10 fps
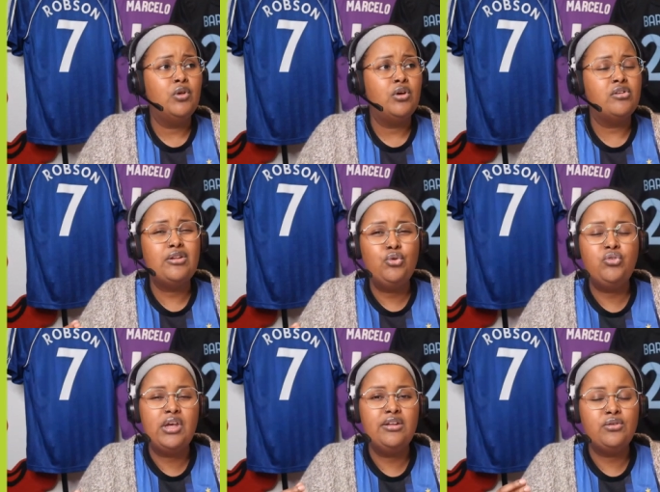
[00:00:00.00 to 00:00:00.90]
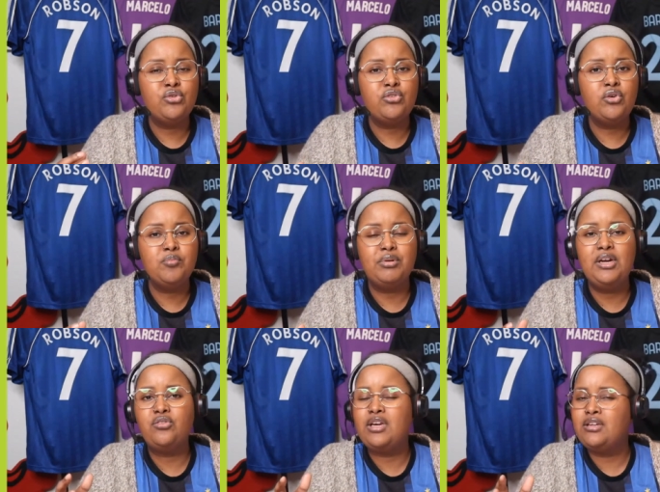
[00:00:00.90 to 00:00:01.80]
because I do think there's certain
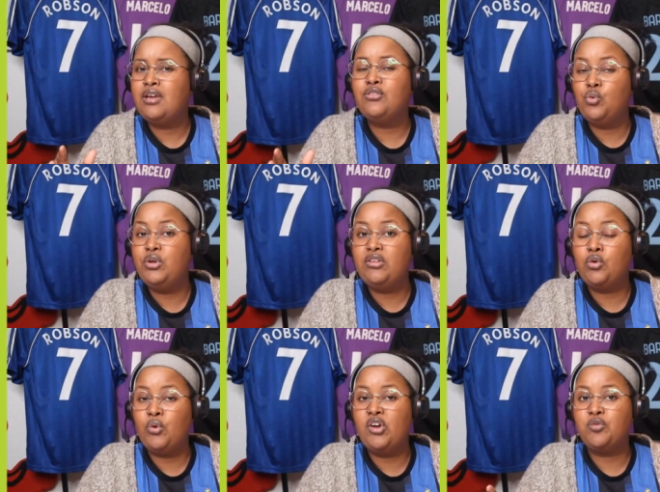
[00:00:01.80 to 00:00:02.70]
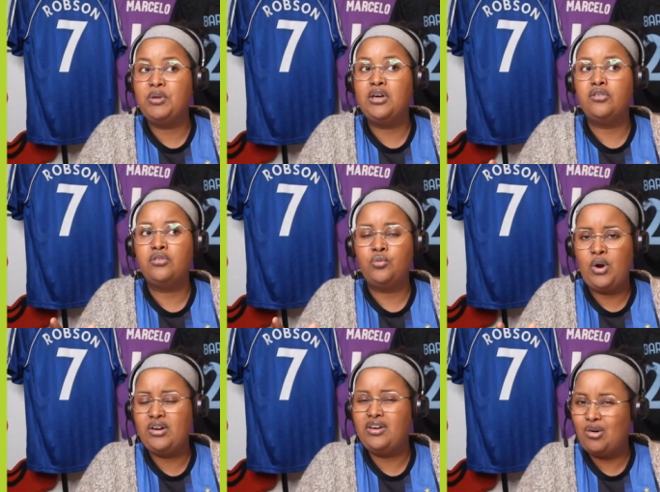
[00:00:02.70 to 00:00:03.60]
players that that do need to rest because
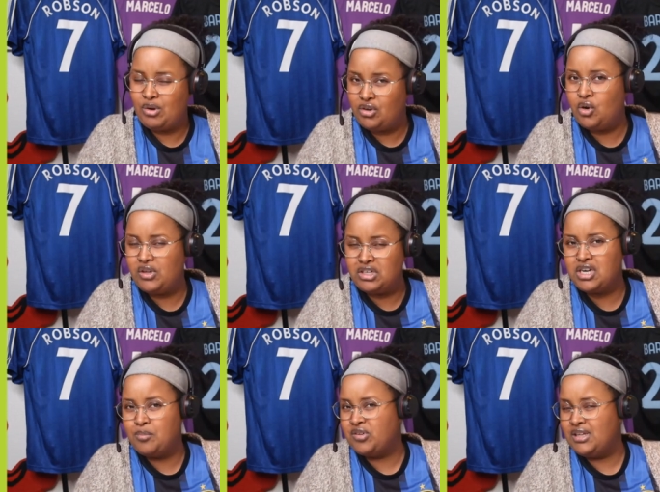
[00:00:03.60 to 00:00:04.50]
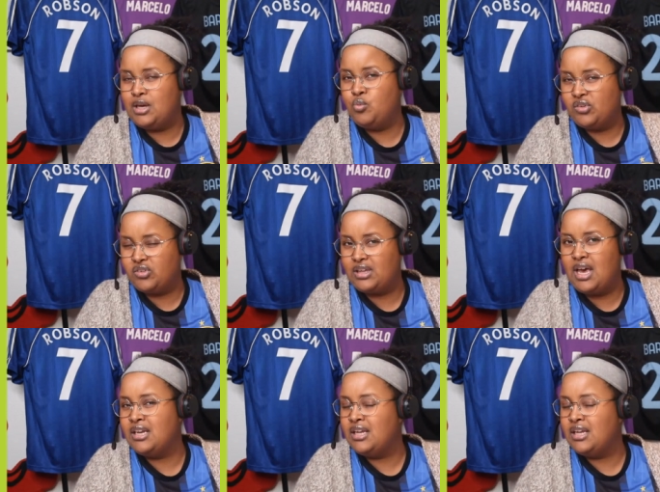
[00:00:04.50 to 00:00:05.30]
right now we know that Champions League once again